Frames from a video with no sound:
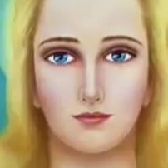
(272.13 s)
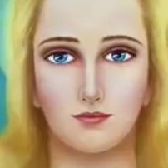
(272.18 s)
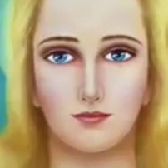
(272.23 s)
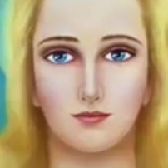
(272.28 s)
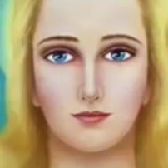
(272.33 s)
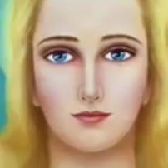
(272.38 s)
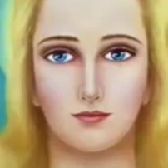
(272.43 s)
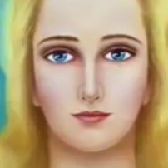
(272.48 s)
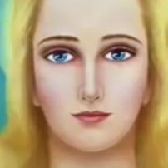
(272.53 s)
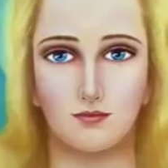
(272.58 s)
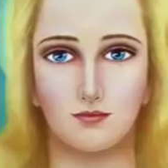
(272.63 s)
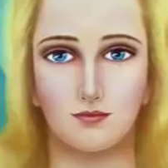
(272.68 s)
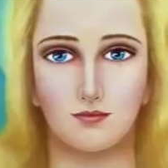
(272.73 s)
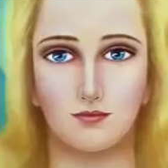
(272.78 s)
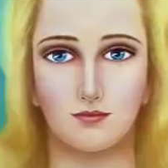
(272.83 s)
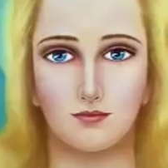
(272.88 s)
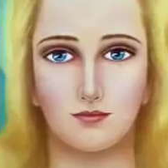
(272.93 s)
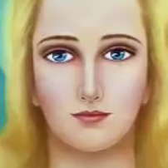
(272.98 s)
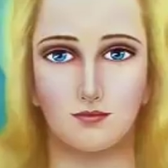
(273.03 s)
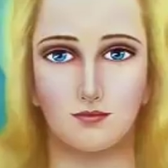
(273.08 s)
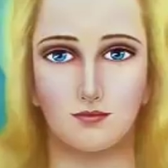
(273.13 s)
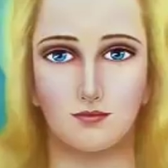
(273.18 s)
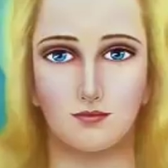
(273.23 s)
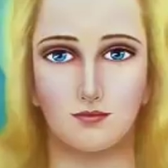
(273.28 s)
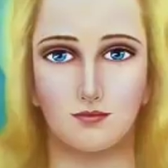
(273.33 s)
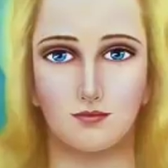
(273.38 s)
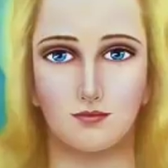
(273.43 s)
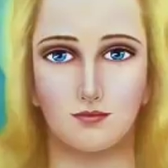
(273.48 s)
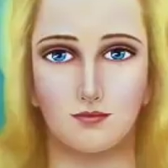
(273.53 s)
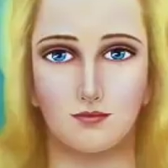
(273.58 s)

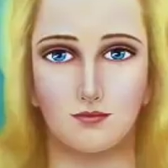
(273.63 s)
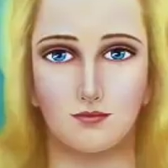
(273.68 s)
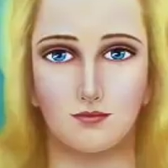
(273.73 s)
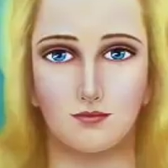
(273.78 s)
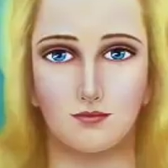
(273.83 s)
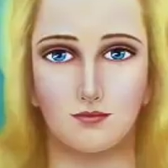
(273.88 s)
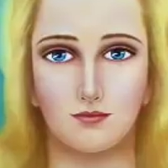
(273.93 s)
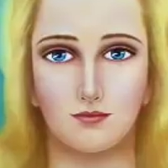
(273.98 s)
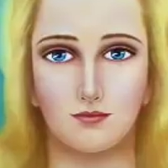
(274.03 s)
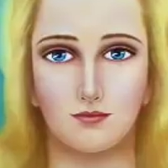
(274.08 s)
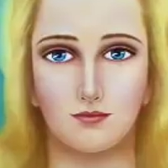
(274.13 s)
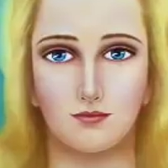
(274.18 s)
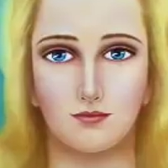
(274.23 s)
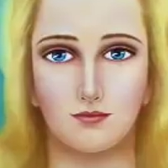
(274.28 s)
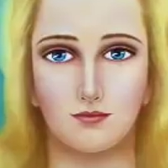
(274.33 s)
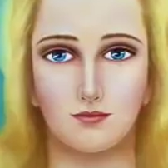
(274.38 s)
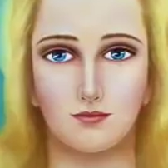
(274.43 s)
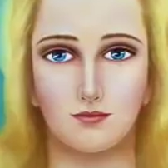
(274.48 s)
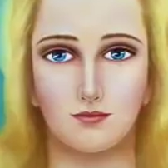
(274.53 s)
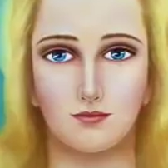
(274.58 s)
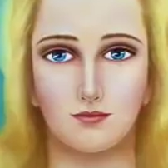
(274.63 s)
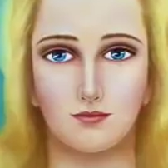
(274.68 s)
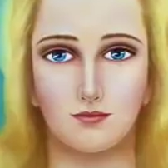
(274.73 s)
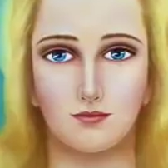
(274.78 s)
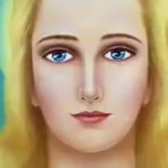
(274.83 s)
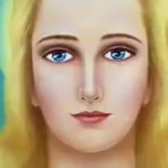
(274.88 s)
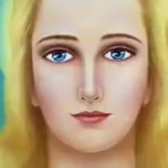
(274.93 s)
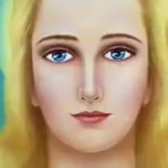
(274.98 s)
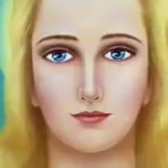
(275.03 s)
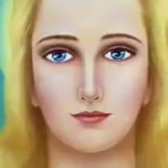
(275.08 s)

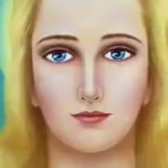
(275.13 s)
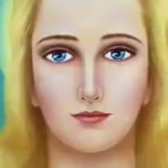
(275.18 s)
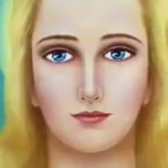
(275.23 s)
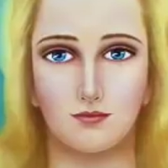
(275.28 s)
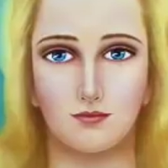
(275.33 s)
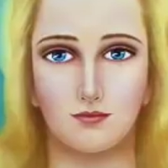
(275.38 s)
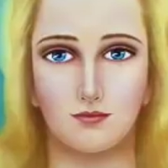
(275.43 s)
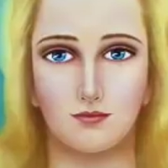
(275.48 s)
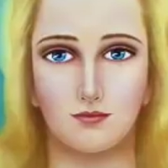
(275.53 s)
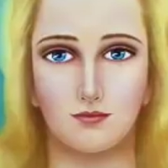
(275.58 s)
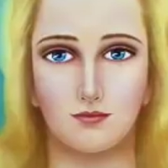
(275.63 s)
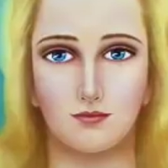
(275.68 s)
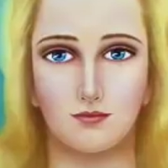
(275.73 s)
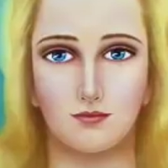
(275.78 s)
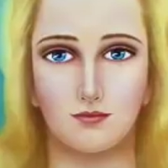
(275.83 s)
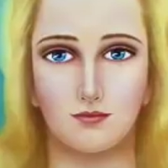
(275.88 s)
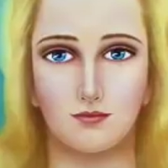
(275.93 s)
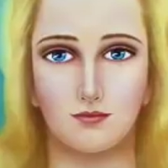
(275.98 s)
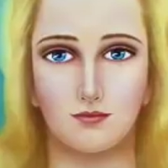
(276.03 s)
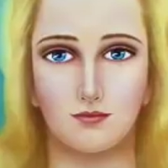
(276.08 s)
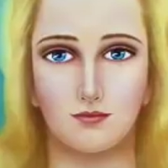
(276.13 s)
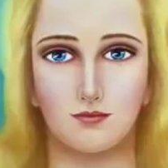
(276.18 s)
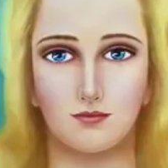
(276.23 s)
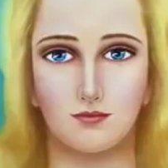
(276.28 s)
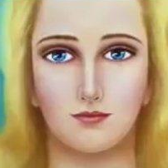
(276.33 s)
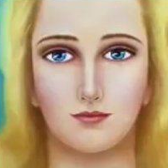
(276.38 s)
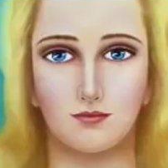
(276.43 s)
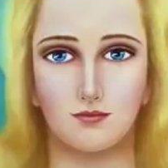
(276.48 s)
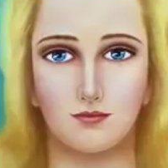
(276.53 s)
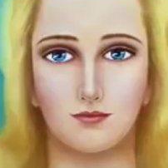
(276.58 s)

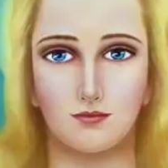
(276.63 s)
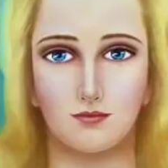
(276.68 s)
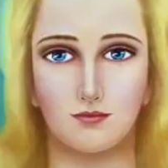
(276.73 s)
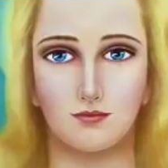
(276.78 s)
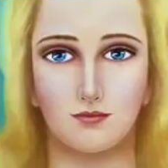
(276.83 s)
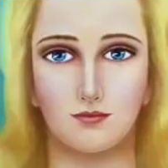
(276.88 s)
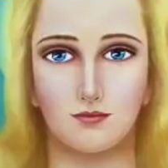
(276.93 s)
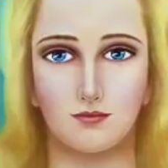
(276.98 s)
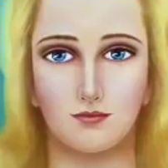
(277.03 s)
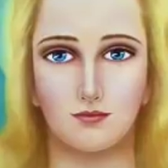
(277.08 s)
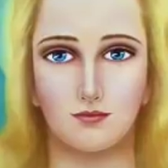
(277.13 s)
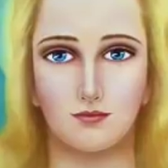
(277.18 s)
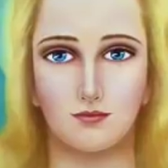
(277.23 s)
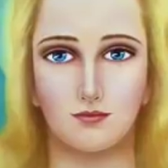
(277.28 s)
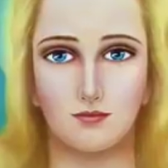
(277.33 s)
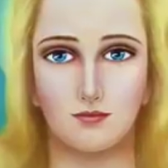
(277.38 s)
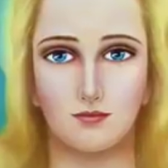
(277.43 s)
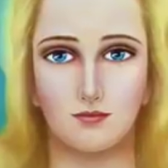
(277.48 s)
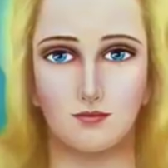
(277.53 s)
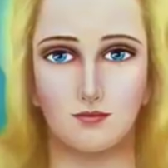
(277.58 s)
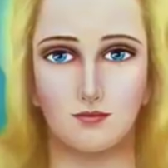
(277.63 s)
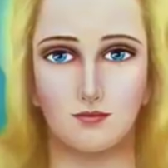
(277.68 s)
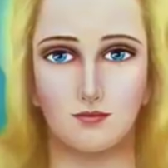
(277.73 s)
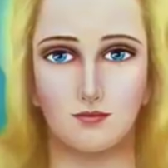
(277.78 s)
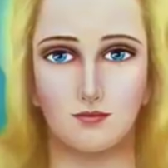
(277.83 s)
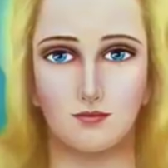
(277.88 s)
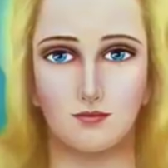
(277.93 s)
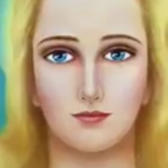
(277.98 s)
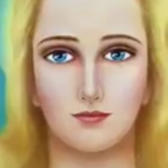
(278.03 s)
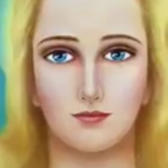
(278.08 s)

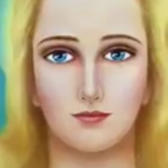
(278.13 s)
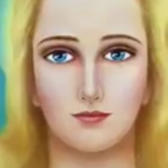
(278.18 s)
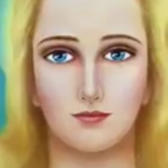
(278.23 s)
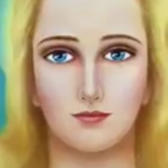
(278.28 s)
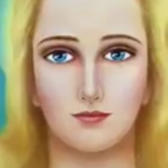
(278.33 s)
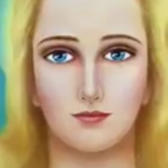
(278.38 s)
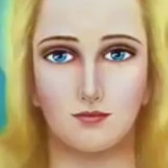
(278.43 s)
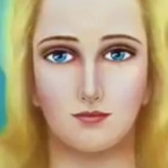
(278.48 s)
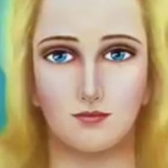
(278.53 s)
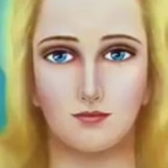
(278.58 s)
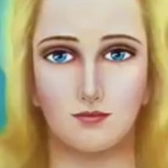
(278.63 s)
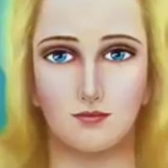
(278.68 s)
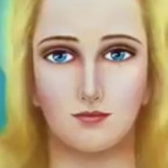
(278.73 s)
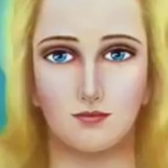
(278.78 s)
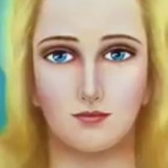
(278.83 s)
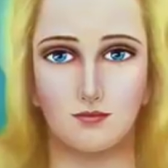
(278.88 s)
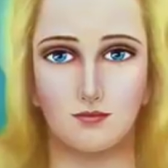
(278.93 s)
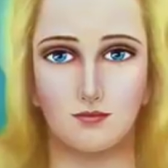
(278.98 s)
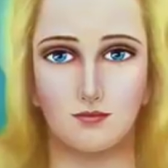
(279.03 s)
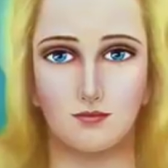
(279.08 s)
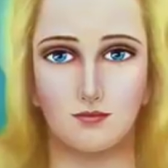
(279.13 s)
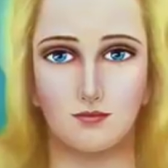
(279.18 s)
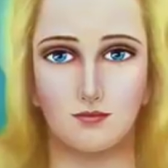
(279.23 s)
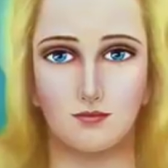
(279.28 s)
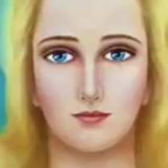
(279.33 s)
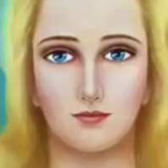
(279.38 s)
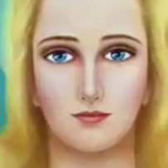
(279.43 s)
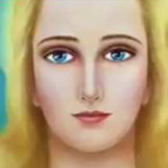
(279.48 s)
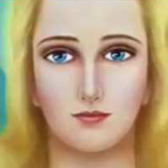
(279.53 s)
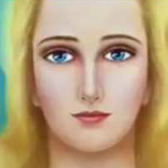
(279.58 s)

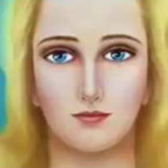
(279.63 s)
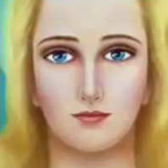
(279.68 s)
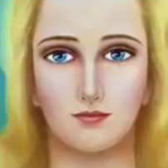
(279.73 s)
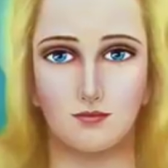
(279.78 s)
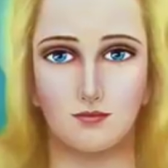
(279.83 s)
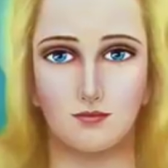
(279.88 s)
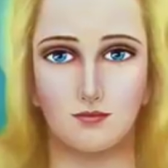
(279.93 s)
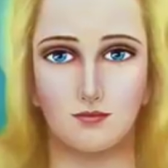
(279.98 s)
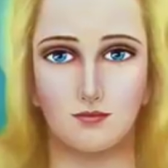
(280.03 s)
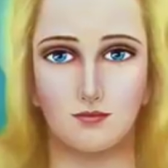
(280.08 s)
(no lip movement)